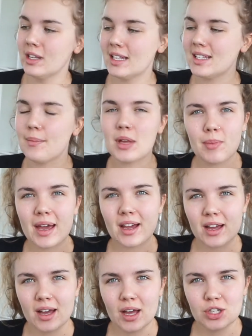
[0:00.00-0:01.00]
There's something about
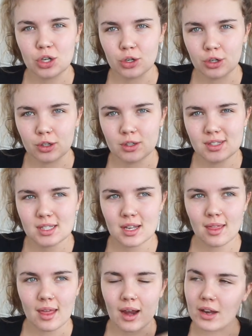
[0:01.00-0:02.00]
cartoons
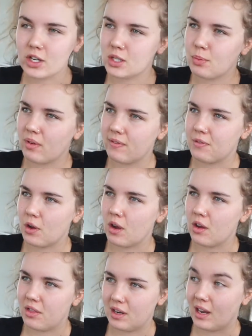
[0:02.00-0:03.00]
that I just
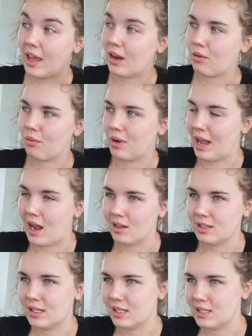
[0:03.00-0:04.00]
prefer than like
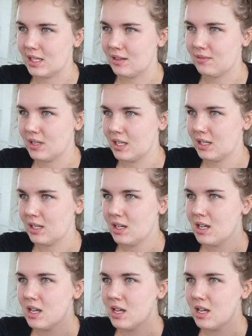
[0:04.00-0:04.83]
reality TV.